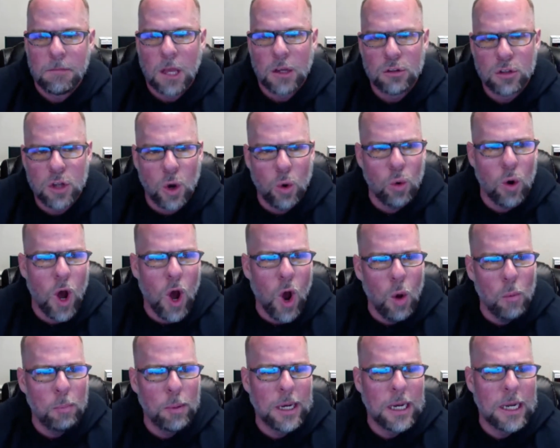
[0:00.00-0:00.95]
So
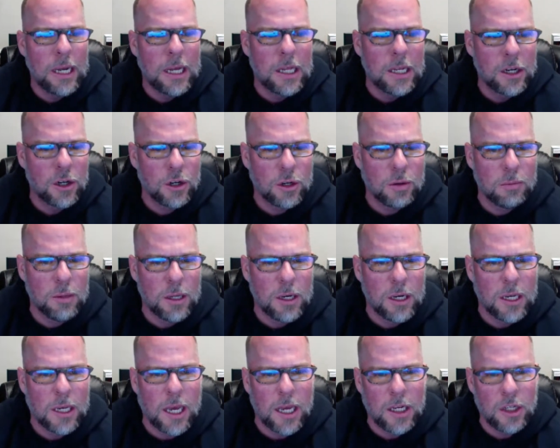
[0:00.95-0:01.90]
open and clear
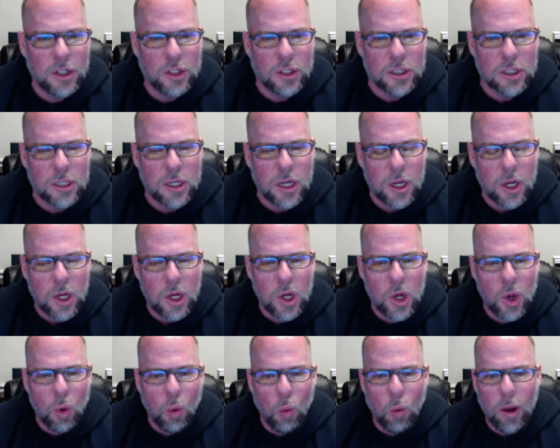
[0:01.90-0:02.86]
communication
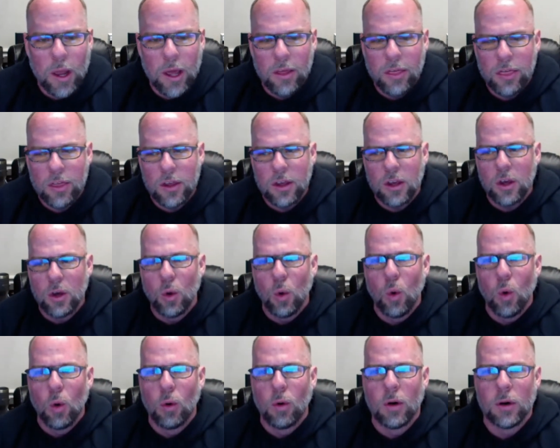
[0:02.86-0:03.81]
with
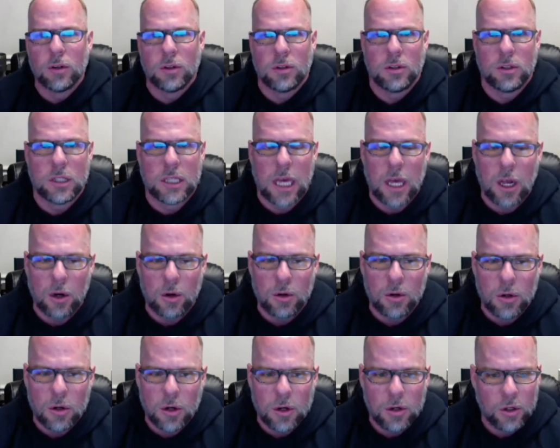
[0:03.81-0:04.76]
your
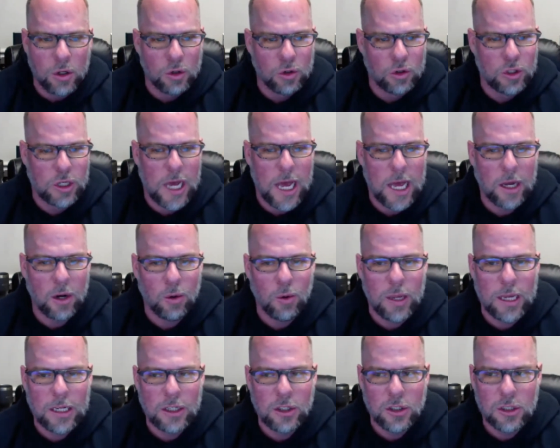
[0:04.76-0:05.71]
seller, your
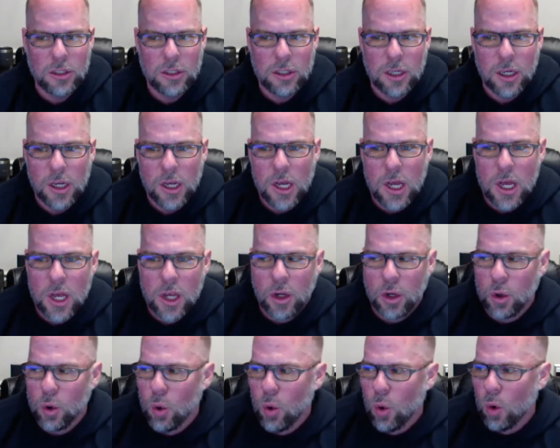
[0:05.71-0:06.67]
title agent,
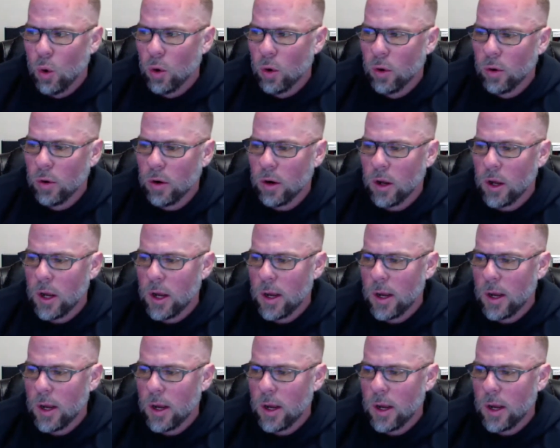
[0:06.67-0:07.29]
your